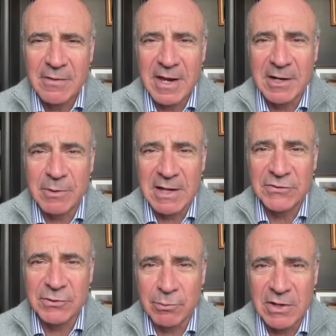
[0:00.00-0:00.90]
then it
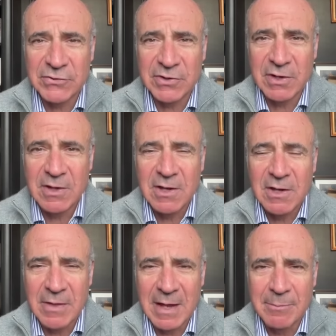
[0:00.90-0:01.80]
creates a risk
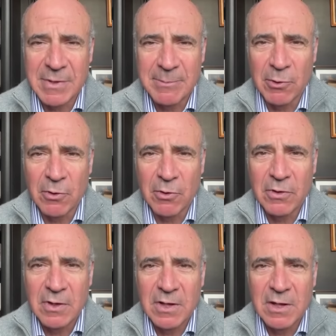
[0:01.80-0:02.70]
that
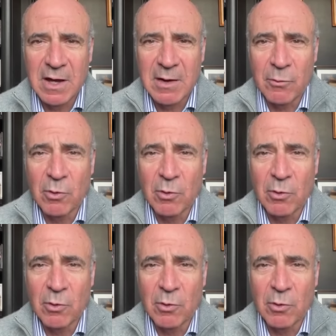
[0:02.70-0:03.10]
people uh,